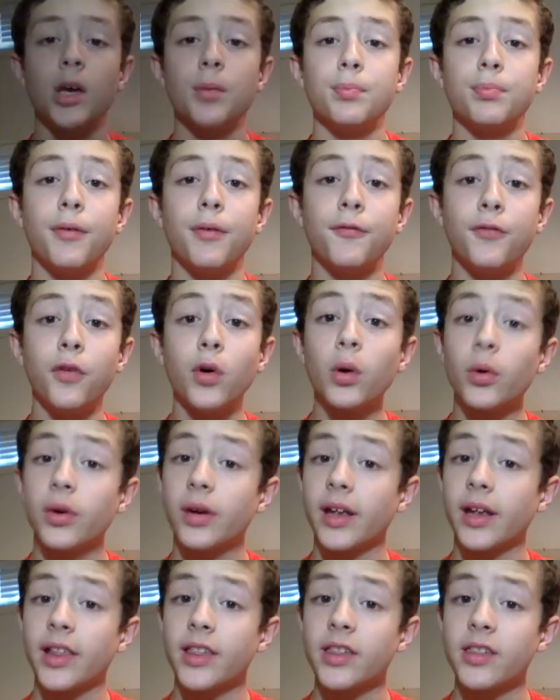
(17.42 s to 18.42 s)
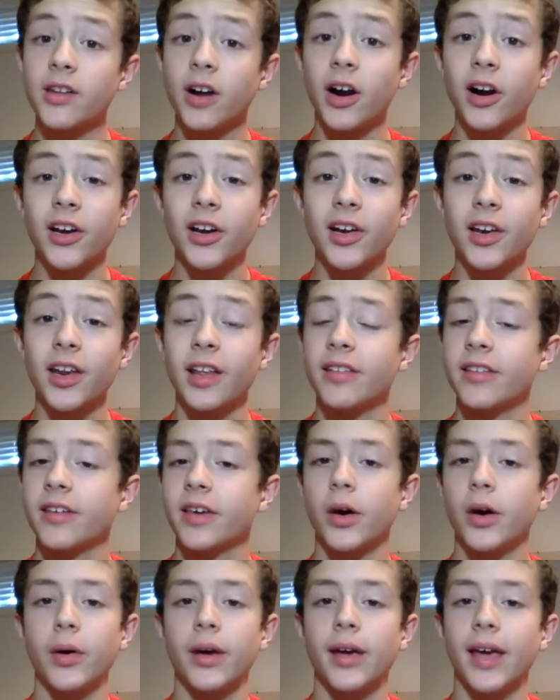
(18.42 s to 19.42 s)
Before we get started into
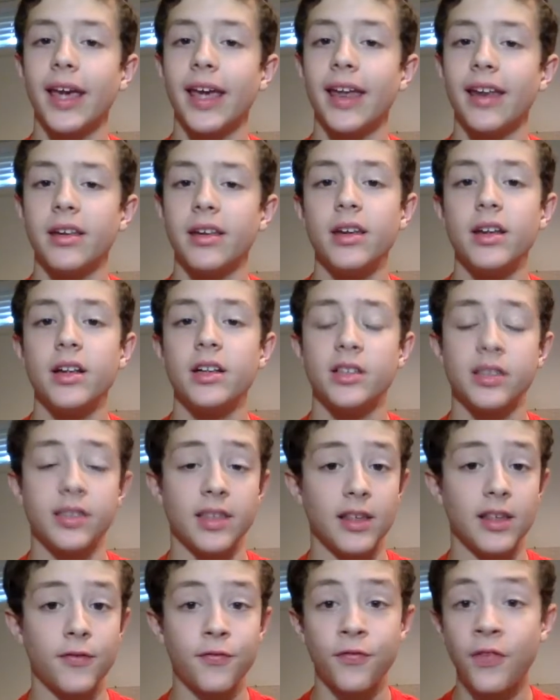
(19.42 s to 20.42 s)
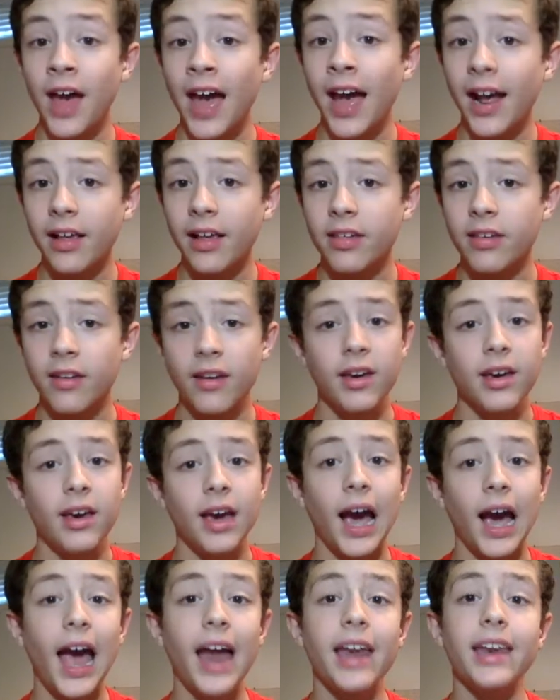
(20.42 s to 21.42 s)
going into these facts,
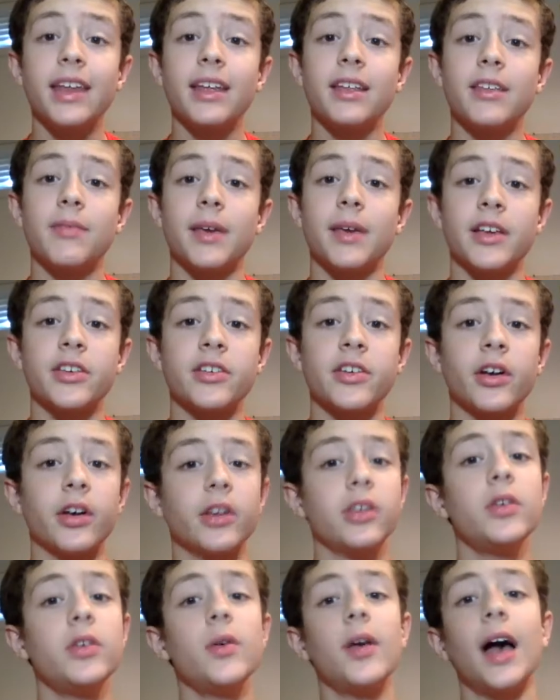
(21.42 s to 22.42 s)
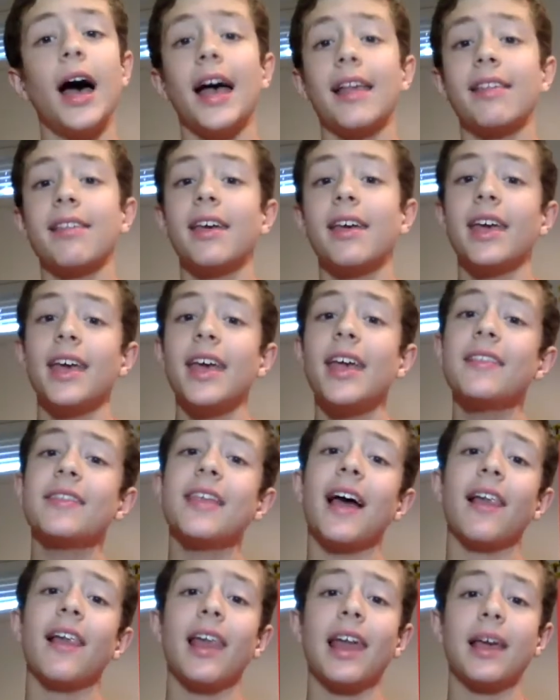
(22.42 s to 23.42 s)
I need to make sure you guys hit
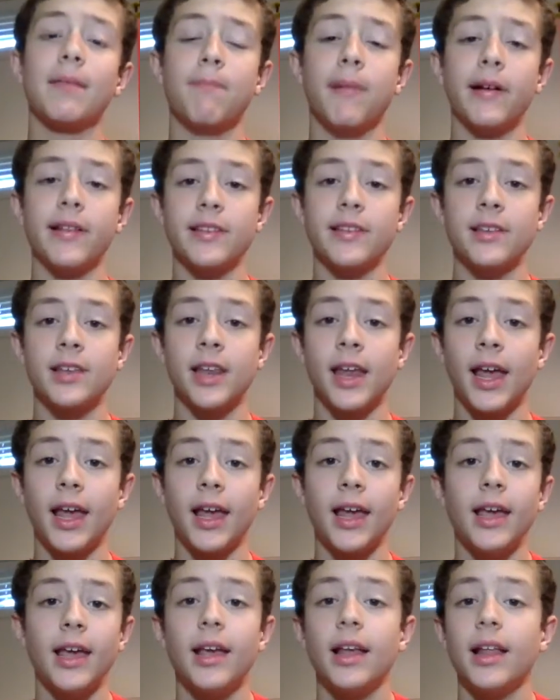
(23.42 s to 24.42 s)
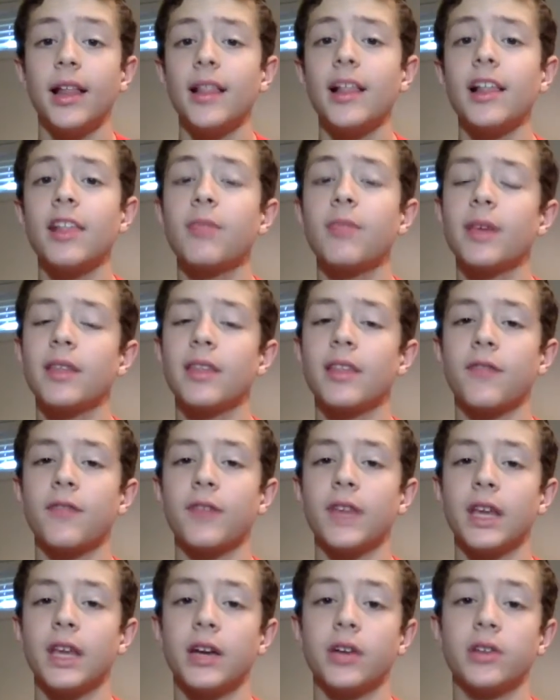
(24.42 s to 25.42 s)
that like button today. Let's make this
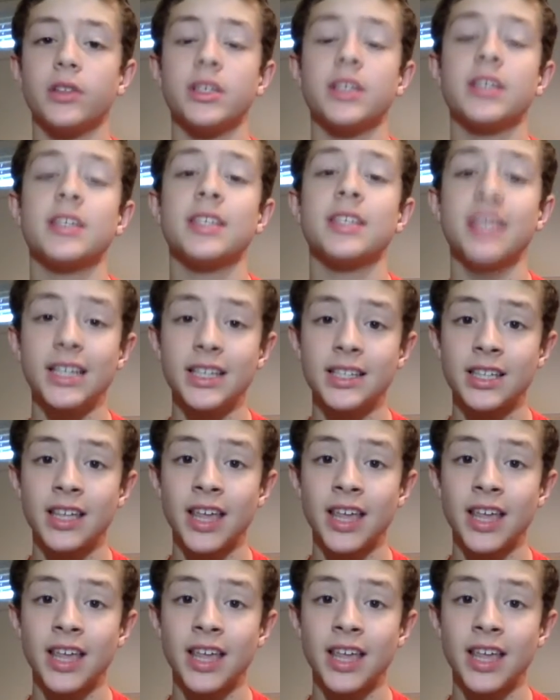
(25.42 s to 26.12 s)
video to 6